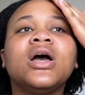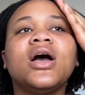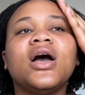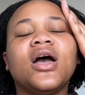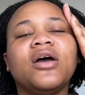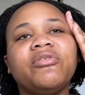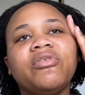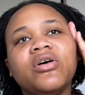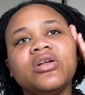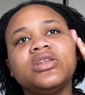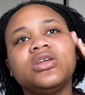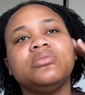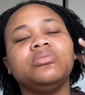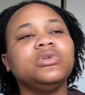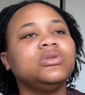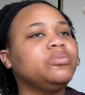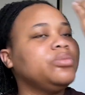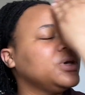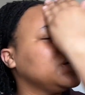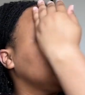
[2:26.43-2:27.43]
I felt a
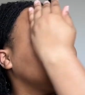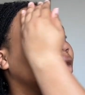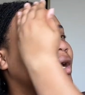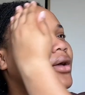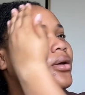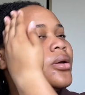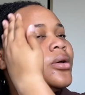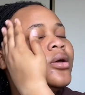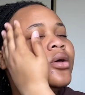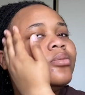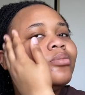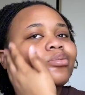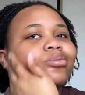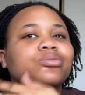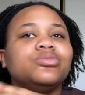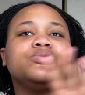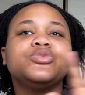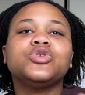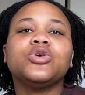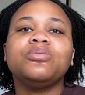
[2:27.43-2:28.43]
bit better.
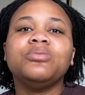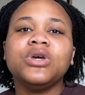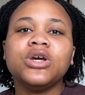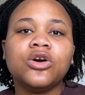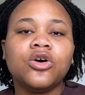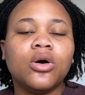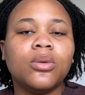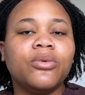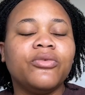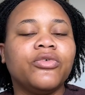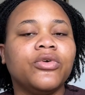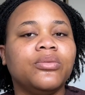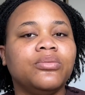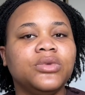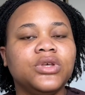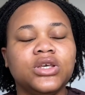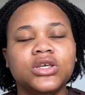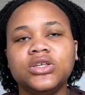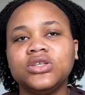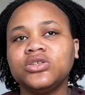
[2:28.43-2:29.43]
So makeup for
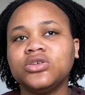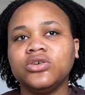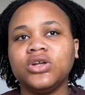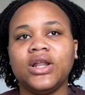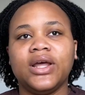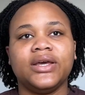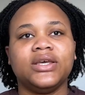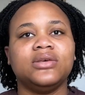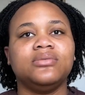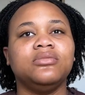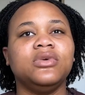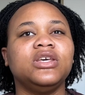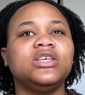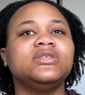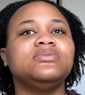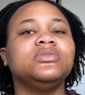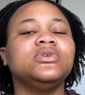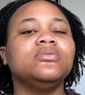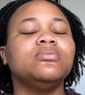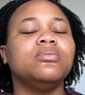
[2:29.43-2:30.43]
me is not like it makes
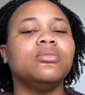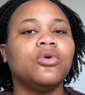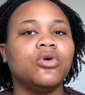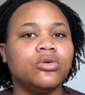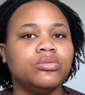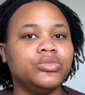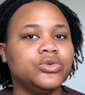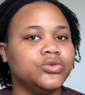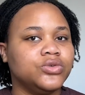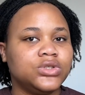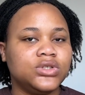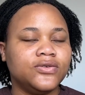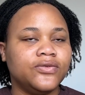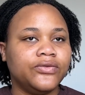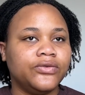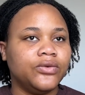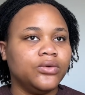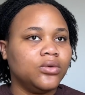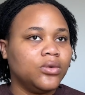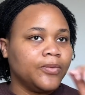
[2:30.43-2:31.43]
me more
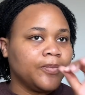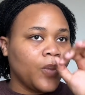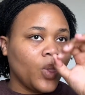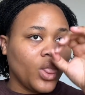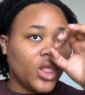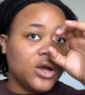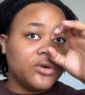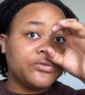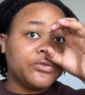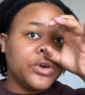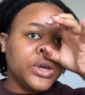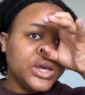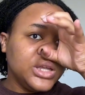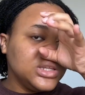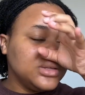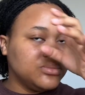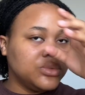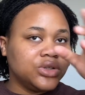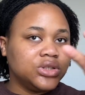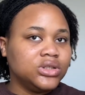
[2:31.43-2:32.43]
beautiful, and for
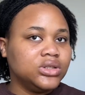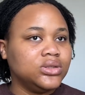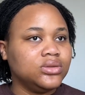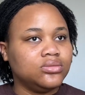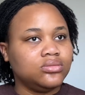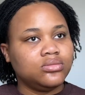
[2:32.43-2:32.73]
anybody,